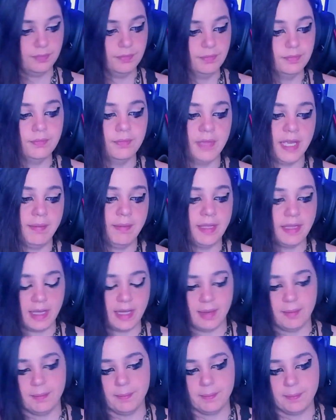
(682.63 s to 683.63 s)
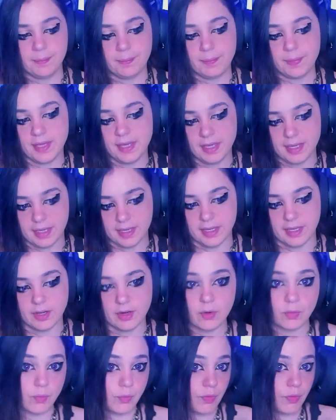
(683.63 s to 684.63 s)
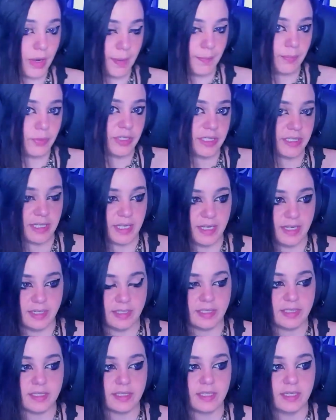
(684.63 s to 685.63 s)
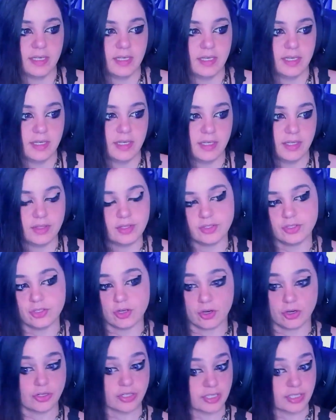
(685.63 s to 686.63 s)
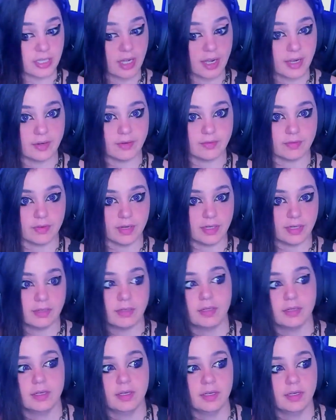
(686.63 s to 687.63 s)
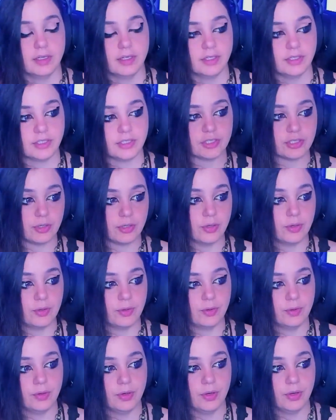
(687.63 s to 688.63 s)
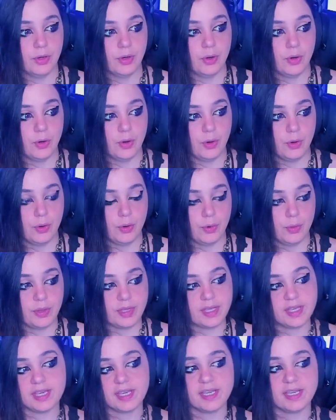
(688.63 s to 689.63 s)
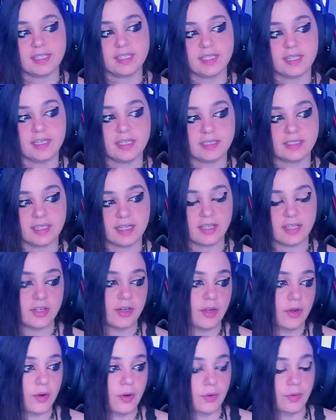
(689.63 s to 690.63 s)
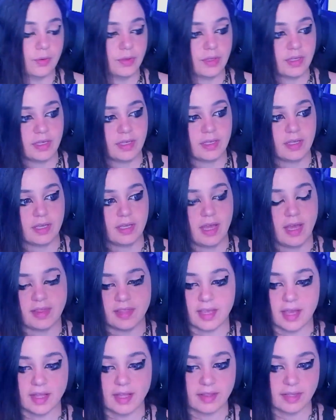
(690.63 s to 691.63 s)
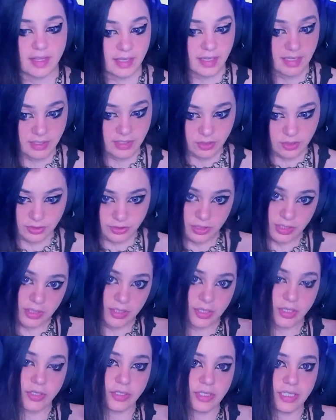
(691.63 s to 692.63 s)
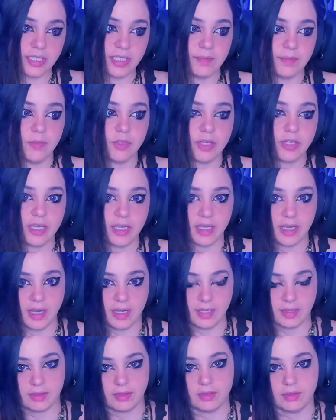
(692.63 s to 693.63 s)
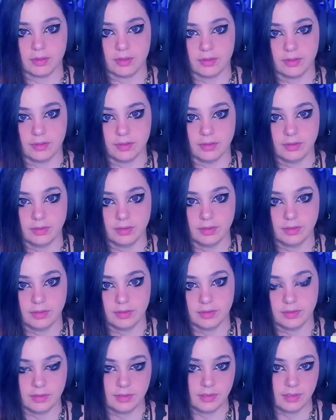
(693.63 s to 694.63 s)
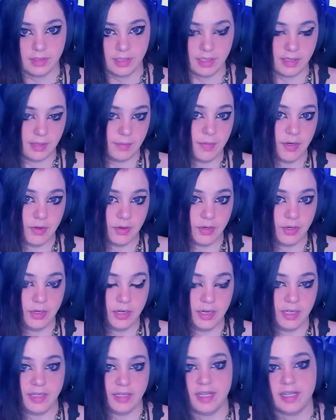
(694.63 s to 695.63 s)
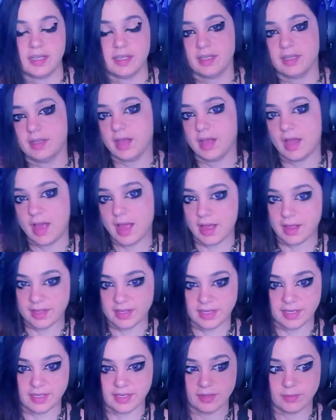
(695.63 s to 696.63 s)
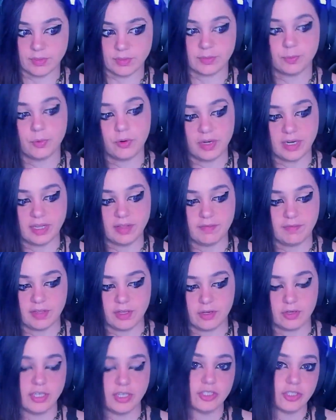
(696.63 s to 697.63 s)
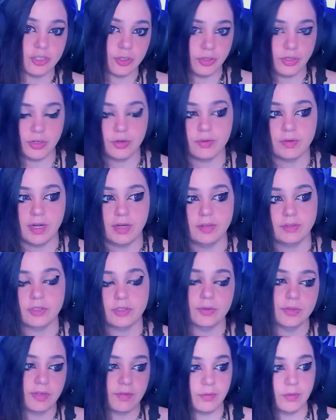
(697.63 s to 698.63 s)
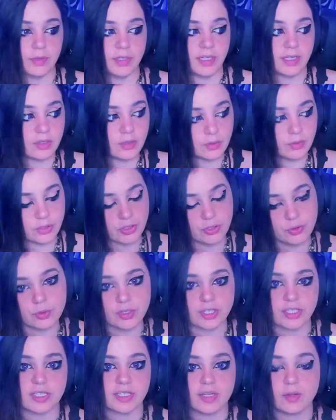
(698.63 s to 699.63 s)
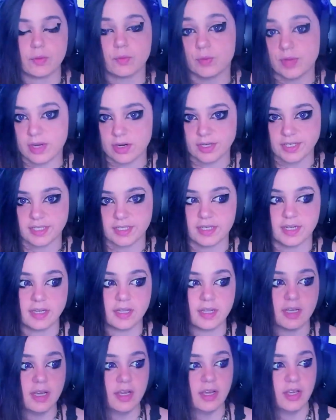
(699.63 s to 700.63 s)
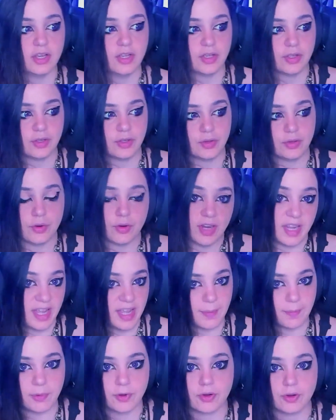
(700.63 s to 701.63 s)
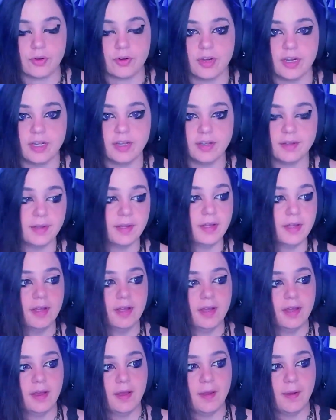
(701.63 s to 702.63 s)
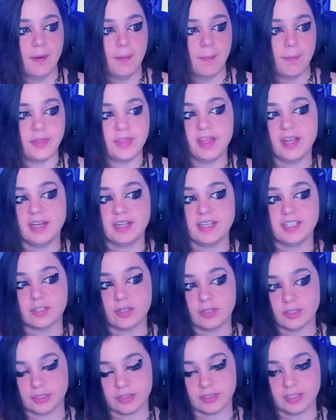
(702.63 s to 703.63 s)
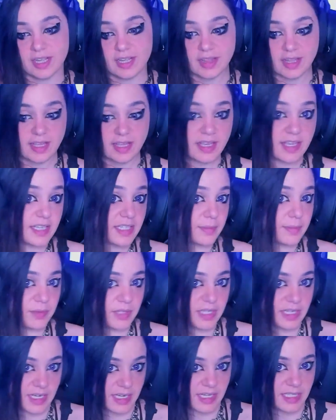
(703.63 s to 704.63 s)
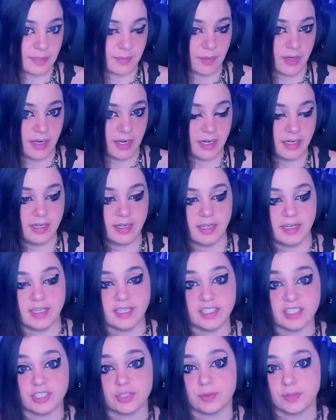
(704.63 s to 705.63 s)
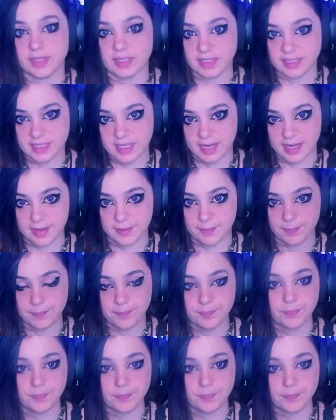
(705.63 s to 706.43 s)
Maybe that pig represents the darker side of Ren. So he says that, at the end, that he's also like, you see him looking in the mirror, and that he was pointing the finger, he turned it around, told everyone like, no, you are sick, we are sick, you're a hypocrite. But then he's also saying that he's bleeding his mind, and he's doing the same.